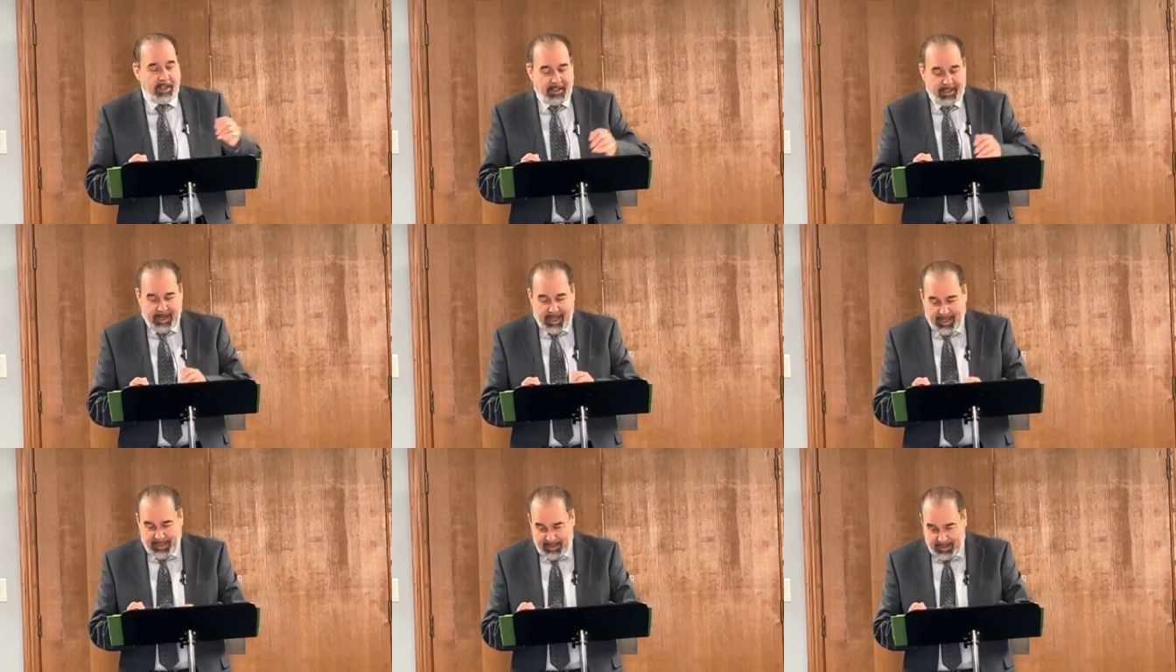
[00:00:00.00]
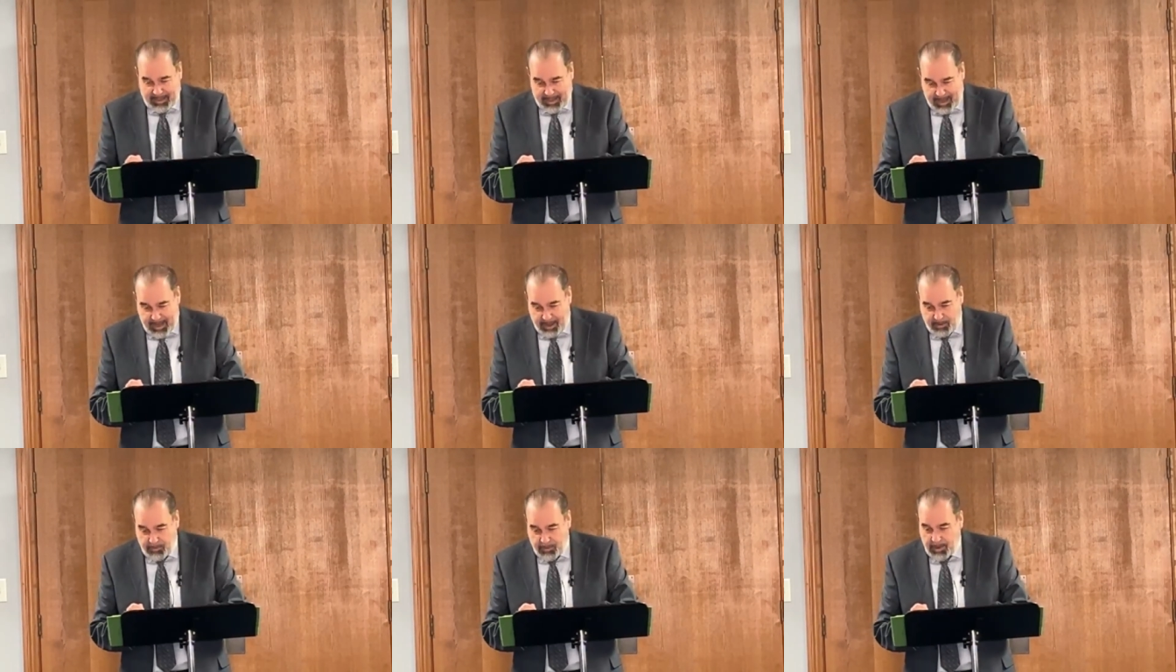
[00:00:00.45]
It's not
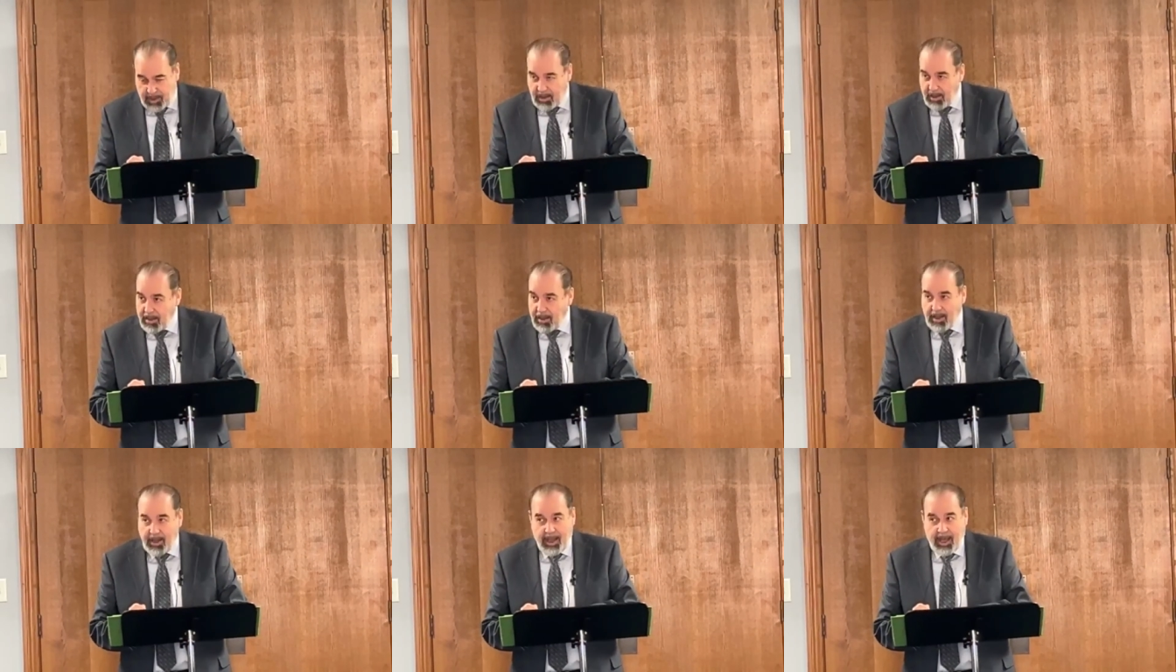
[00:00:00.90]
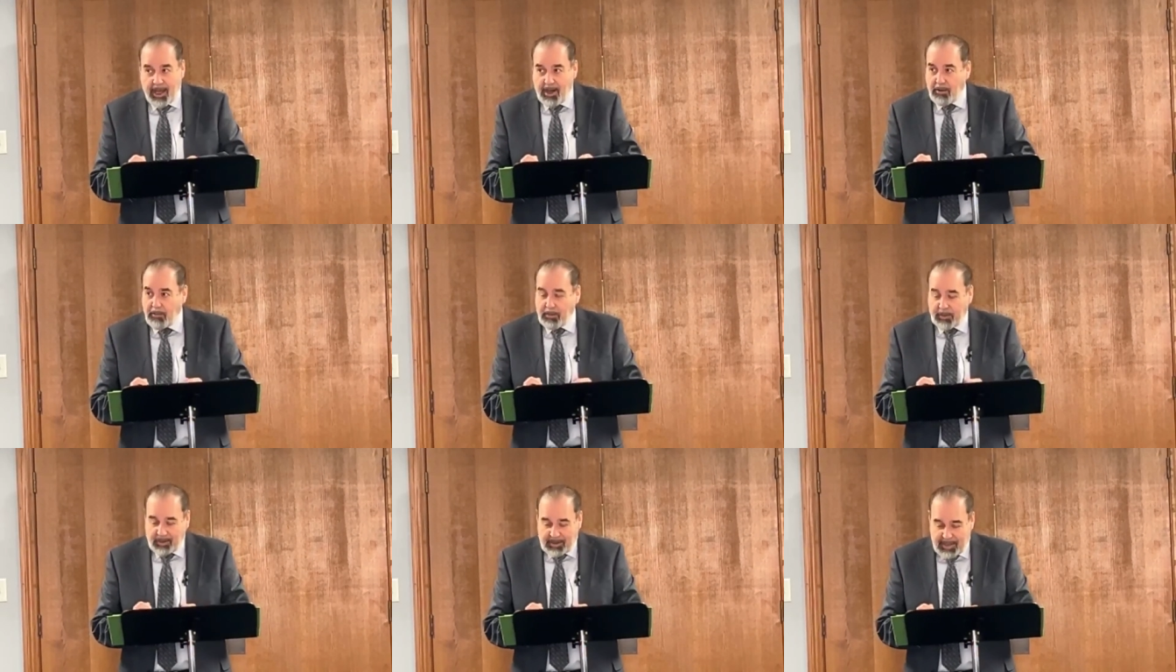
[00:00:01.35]
inerrant.
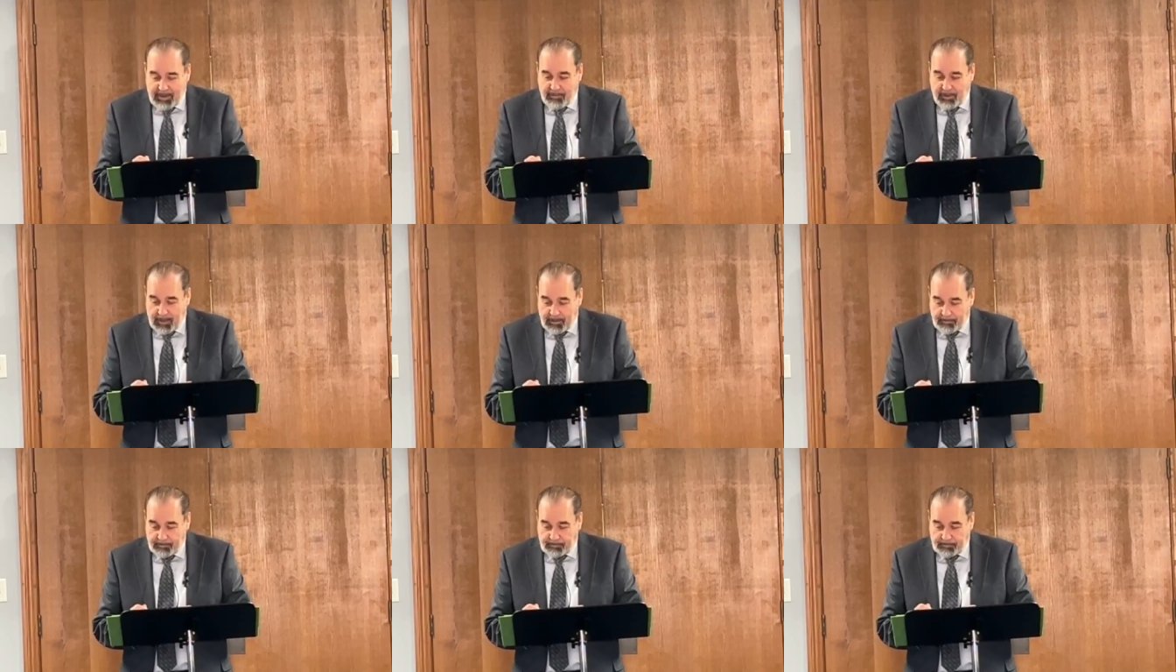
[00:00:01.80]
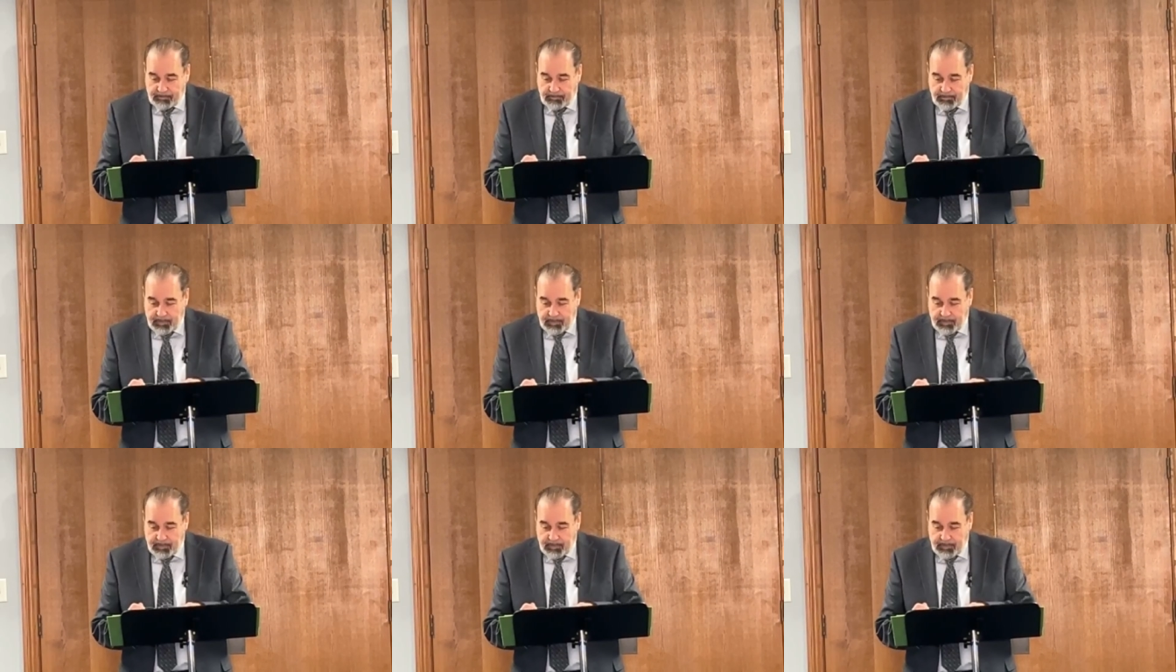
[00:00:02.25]
I don't believe it.